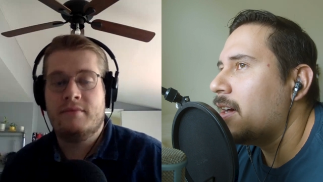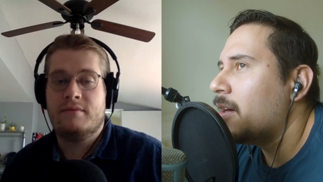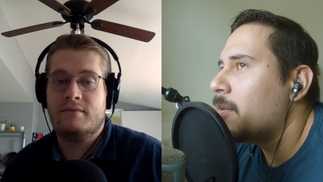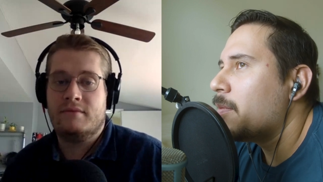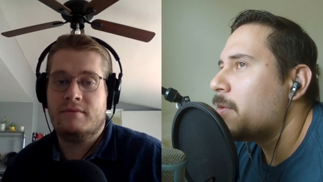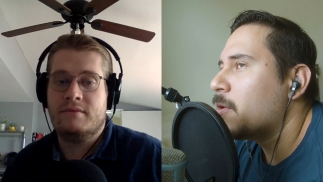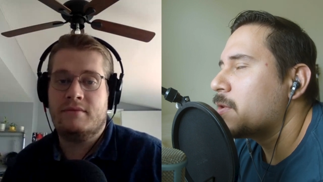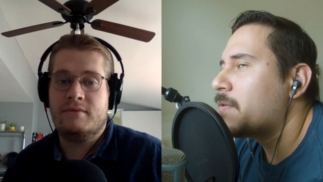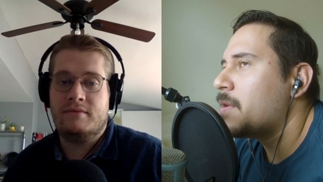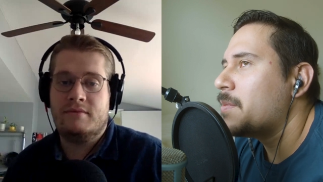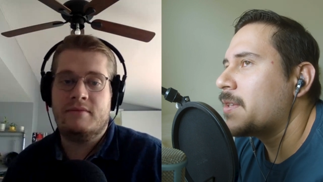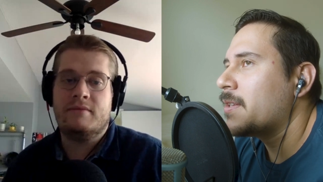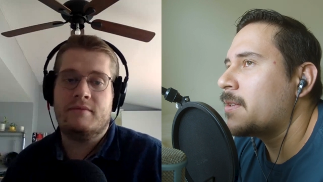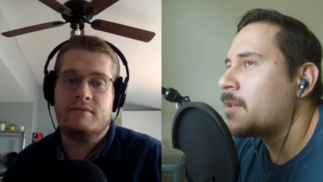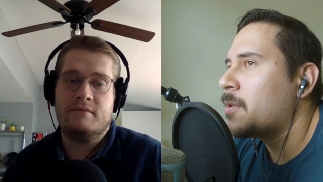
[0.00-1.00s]
Speaker 1: uh, those
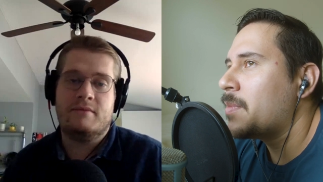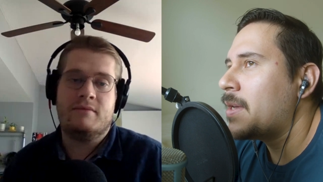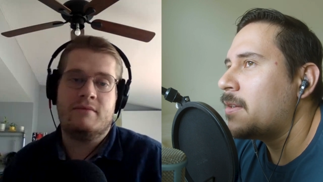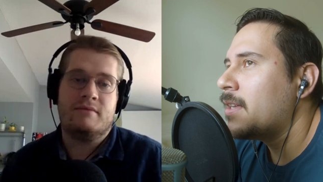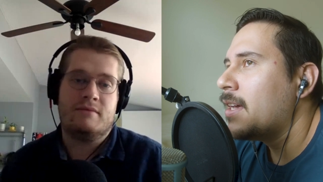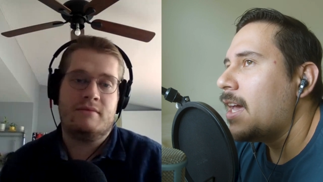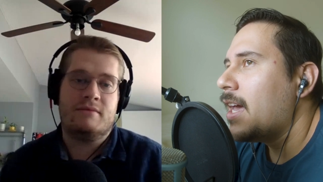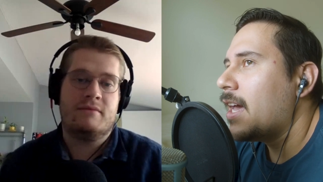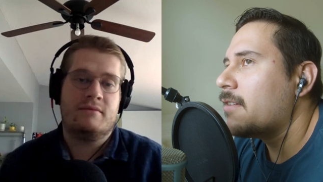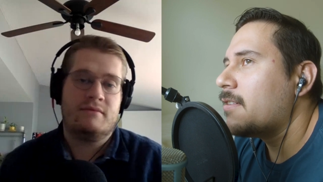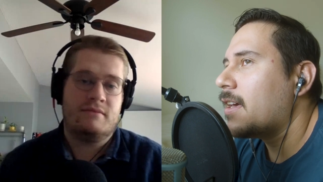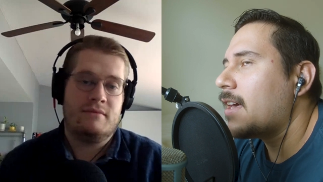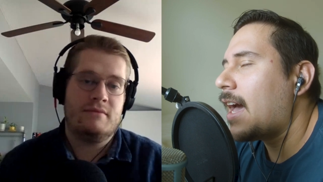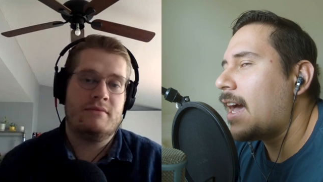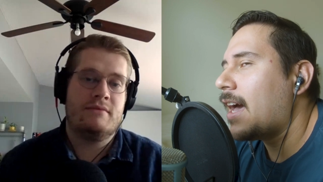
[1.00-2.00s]
films under your belt.
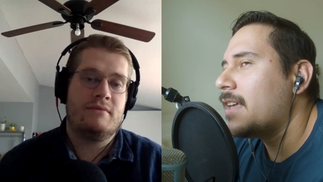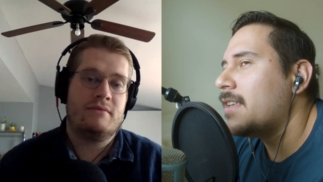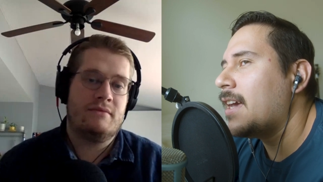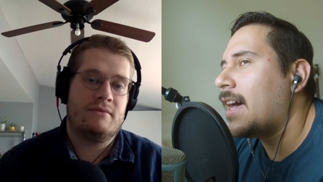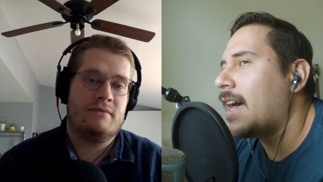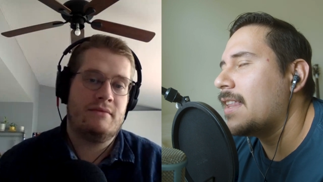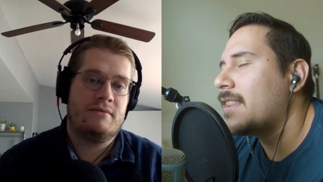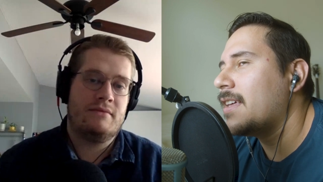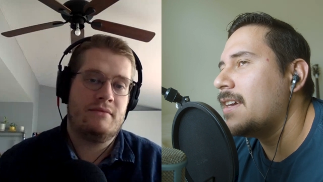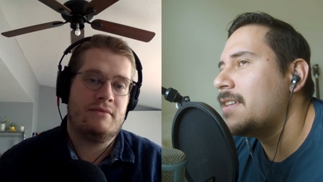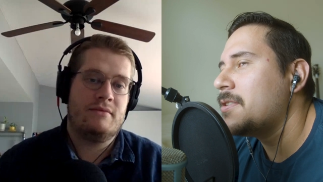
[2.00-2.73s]
And yeah,